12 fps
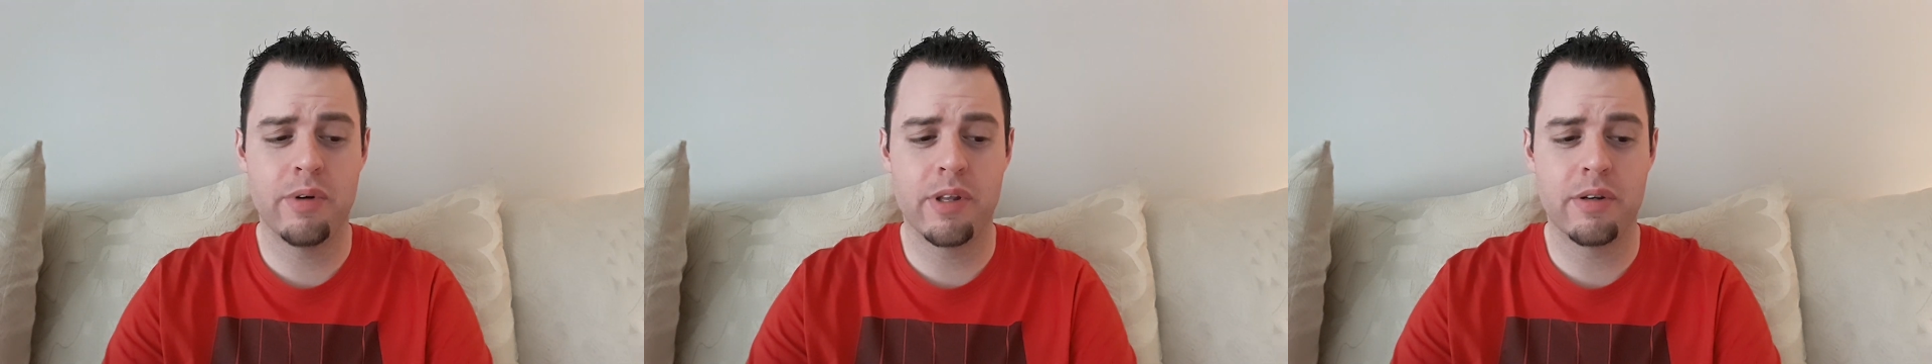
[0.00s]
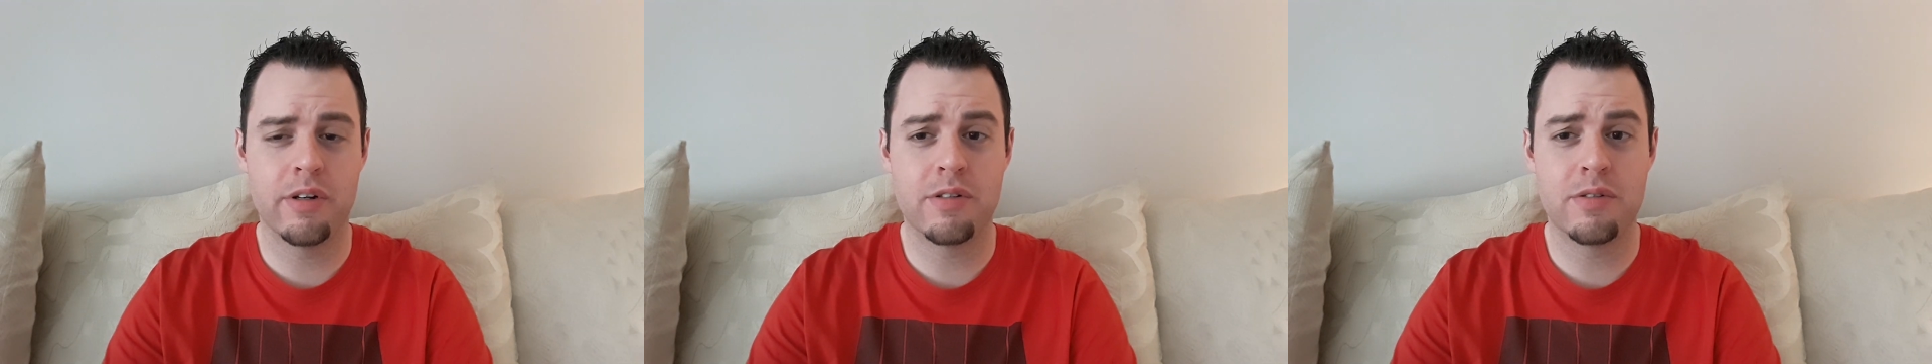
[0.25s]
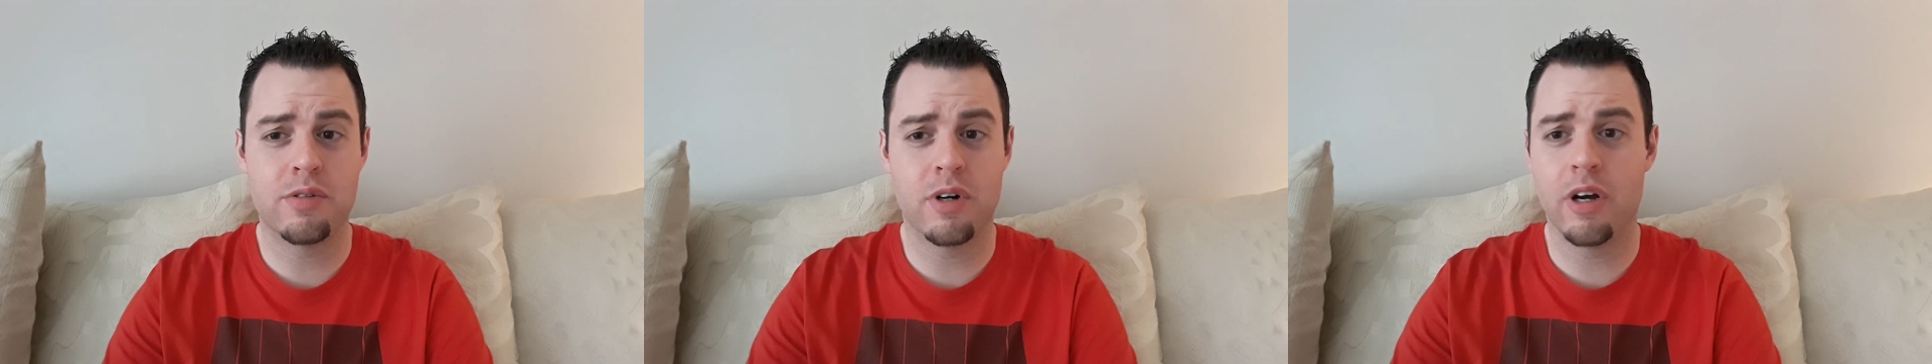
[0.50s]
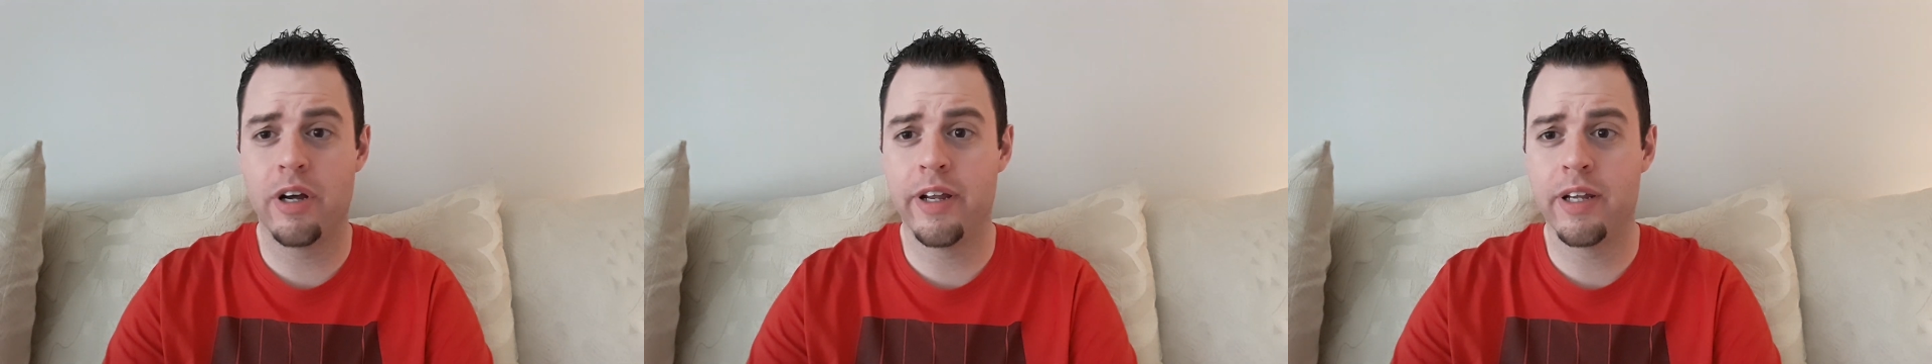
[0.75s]
whether it's
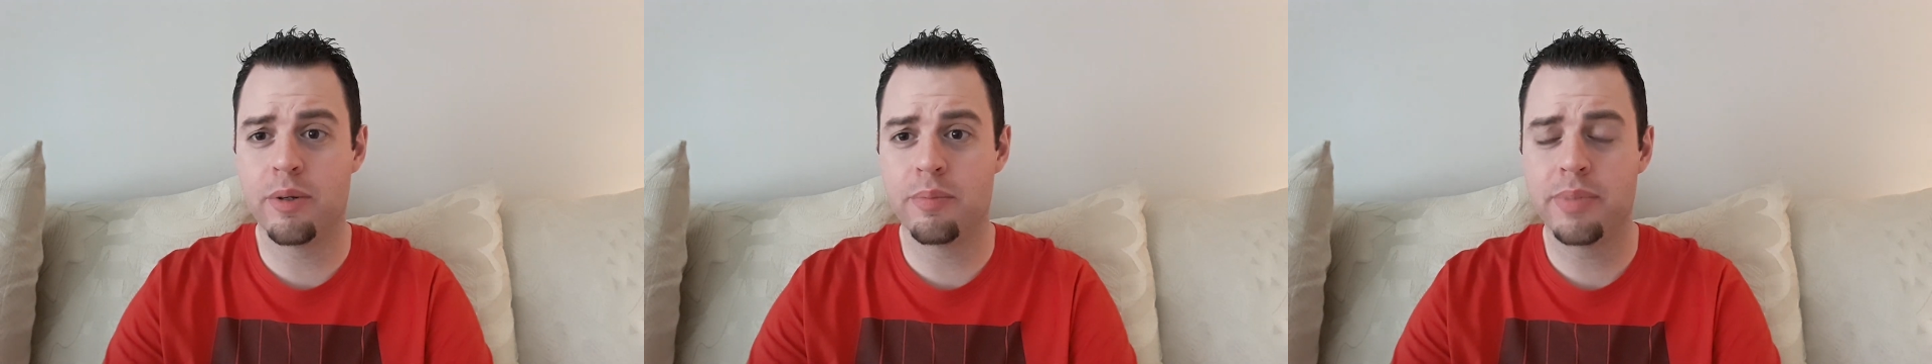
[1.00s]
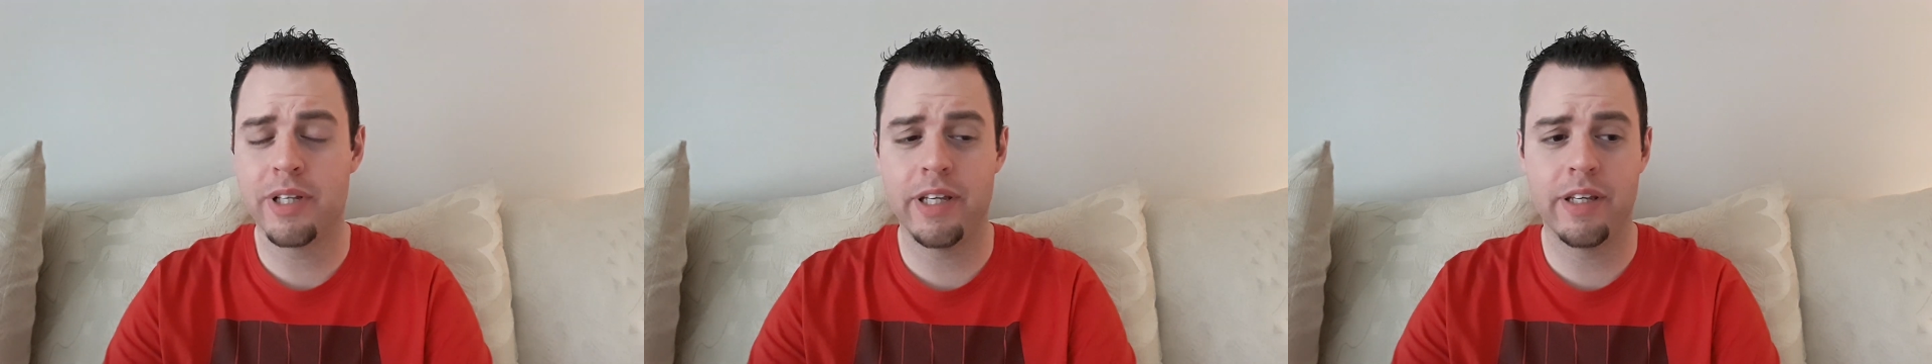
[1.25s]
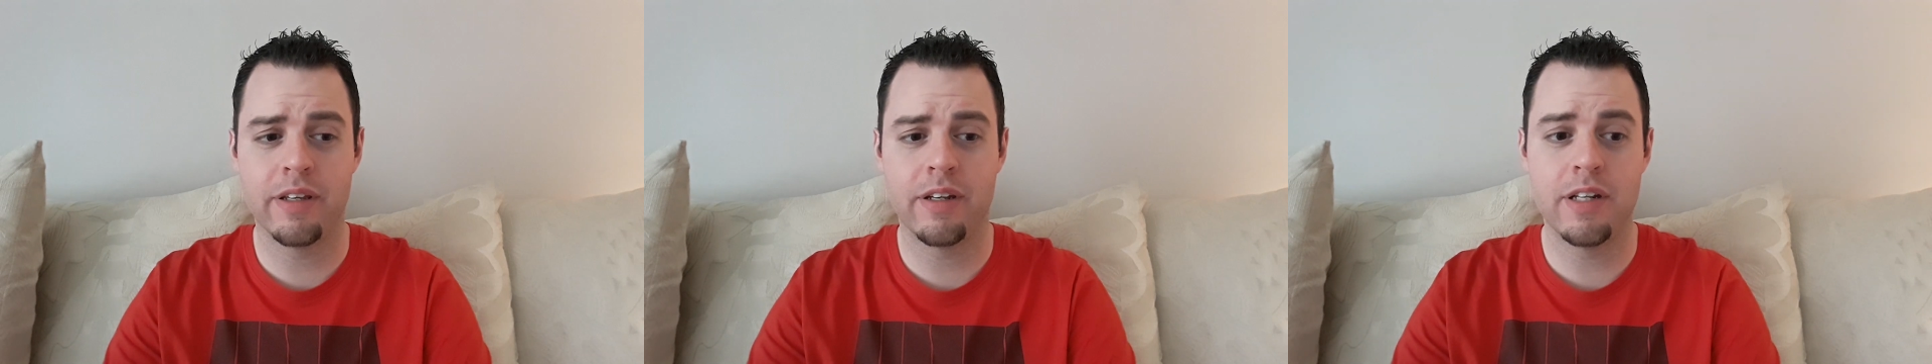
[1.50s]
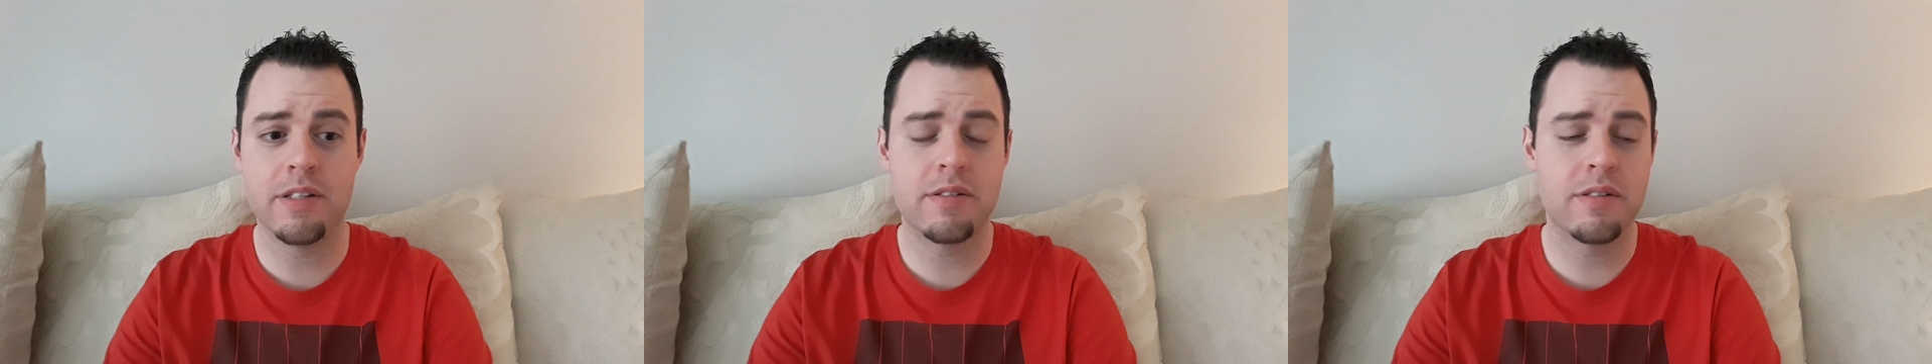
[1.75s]
drawing, playing
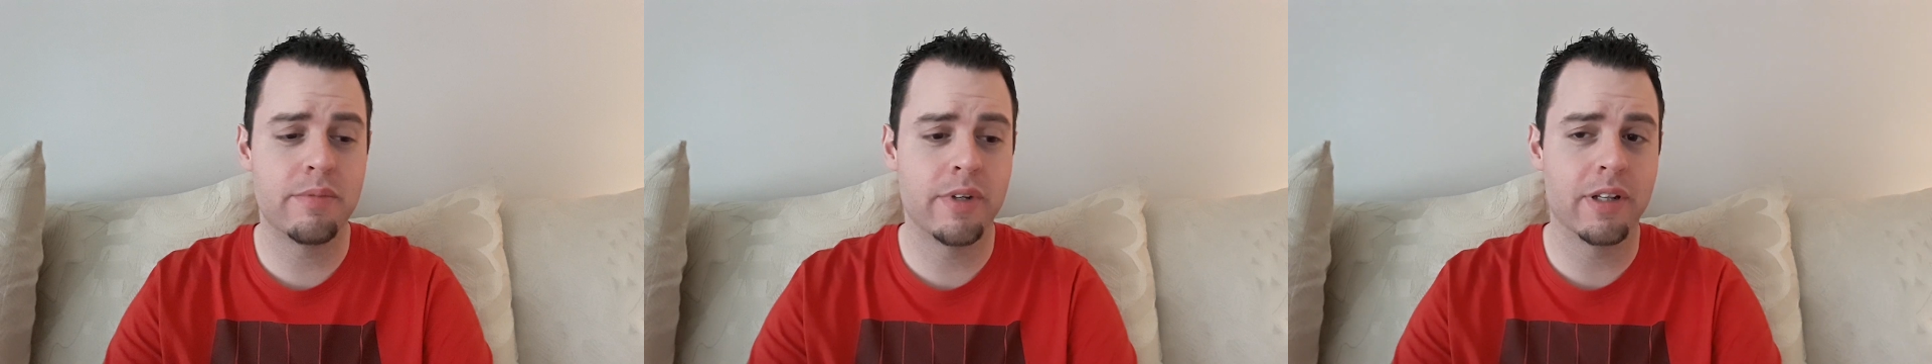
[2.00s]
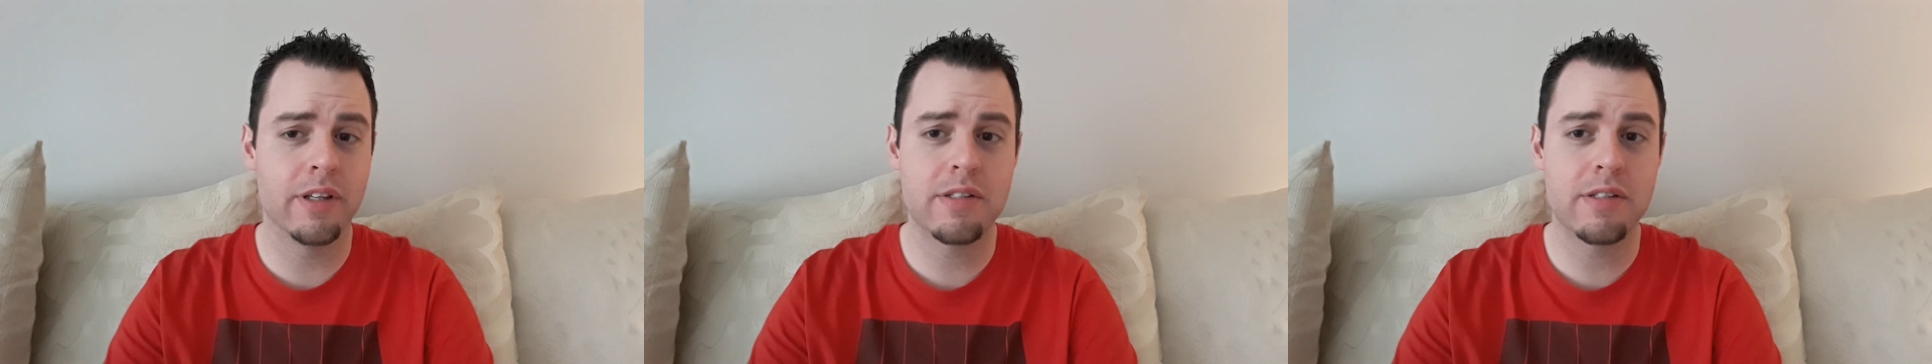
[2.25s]
an instrument,